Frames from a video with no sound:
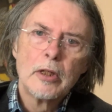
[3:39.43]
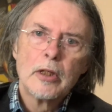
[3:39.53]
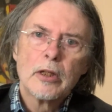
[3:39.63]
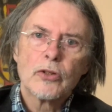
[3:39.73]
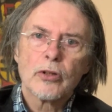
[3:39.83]

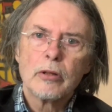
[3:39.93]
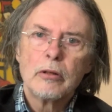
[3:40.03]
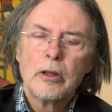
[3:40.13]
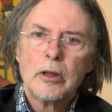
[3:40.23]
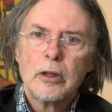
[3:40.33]
And so
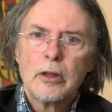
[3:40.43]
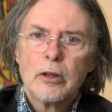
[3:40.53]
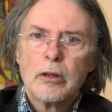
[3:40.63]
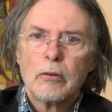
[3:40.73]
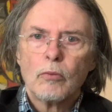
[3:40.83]

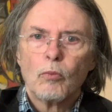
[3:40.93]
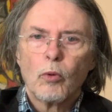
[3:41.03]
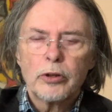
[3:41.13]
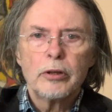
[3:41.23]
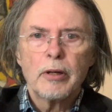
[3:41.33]

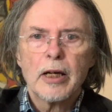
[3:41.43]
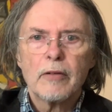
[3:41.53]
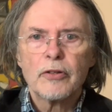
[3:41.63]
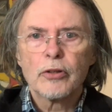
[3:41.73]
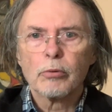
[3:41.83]
what you have
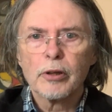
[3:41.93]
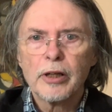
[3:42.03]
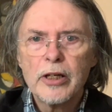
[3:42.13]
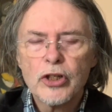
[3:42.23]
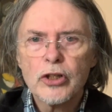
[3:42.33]
is a
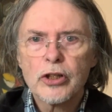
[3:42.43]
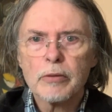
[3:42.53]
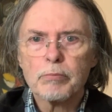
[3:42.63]
relationship